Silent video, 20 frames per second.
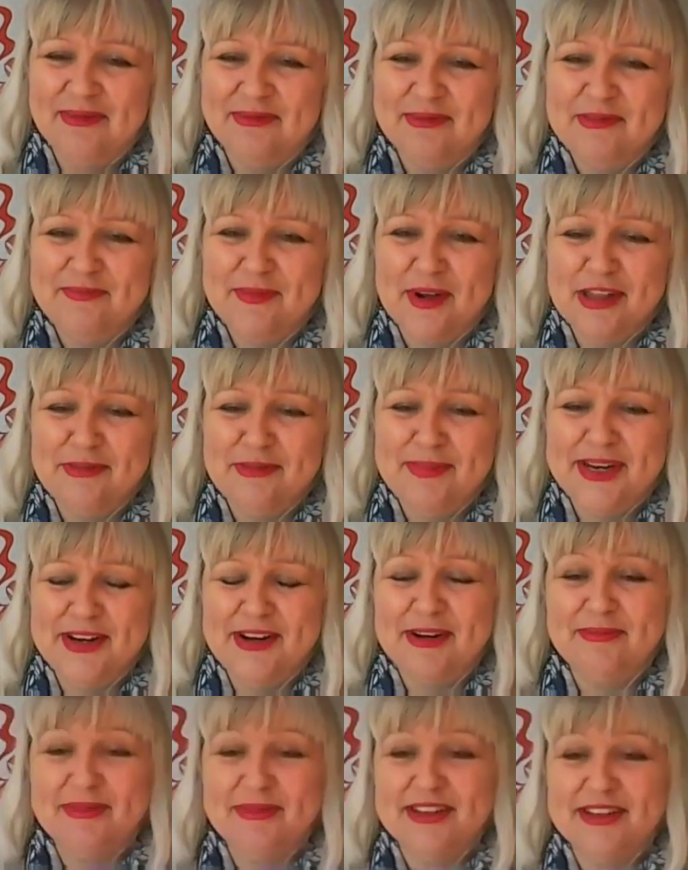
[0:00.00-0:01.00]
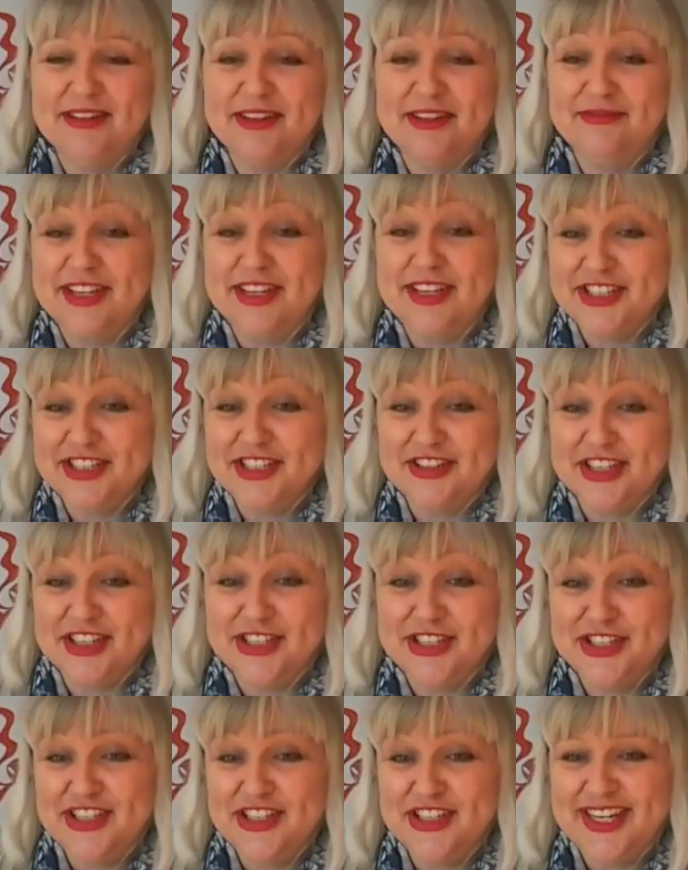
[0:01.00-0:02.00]
We've both been on a bit of a venture and a
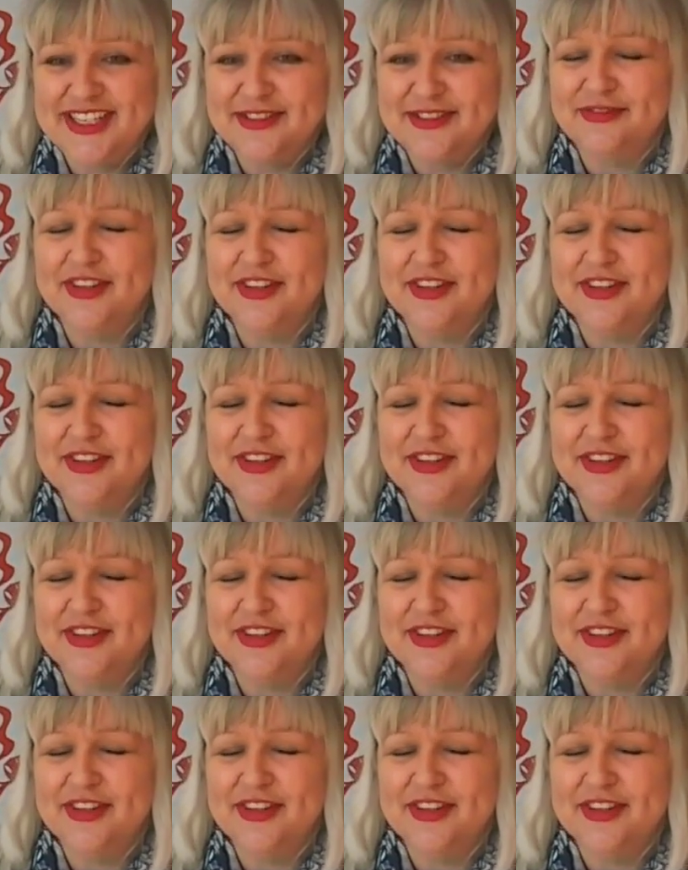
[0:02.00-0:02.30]
journey to